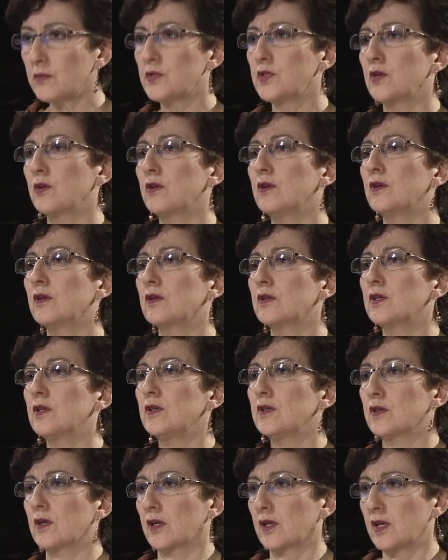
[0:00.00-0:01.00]
so
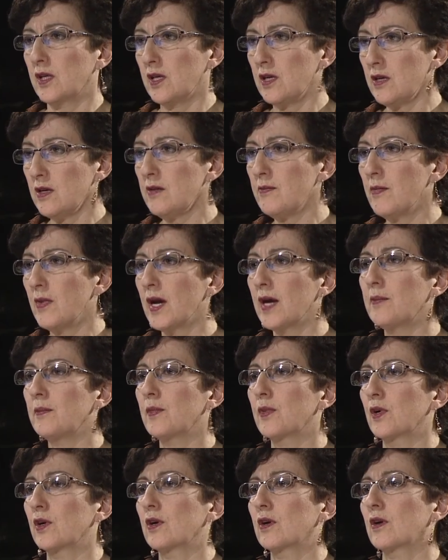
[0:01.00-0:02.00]
you're a key
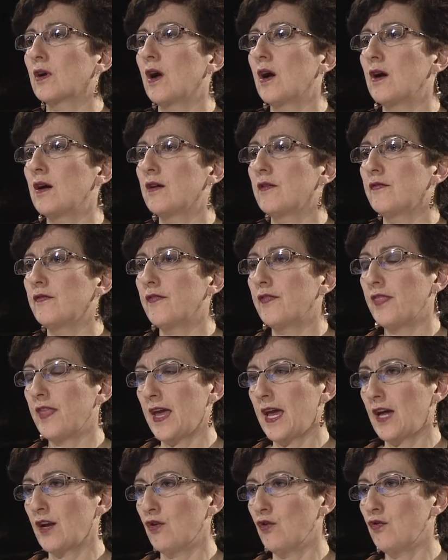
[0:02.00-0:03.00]
member of
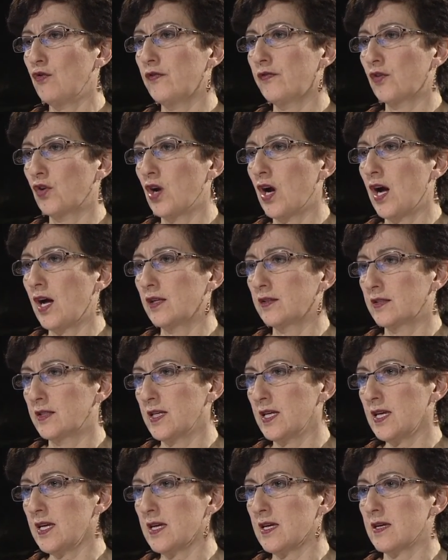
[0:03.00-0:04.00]
that overall
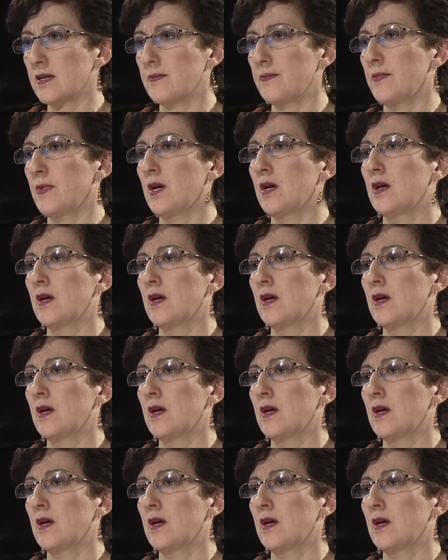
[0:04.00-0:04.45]
team